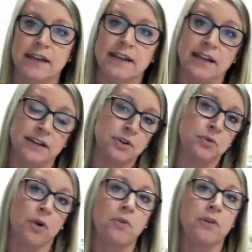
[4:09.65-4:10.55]
they need to
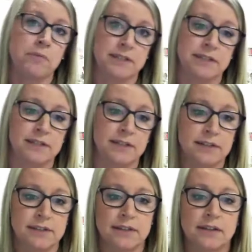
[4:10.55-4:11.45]
grow their
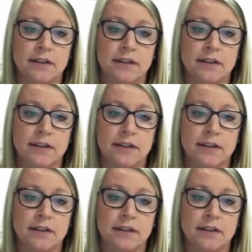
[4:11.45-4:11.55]
businesses.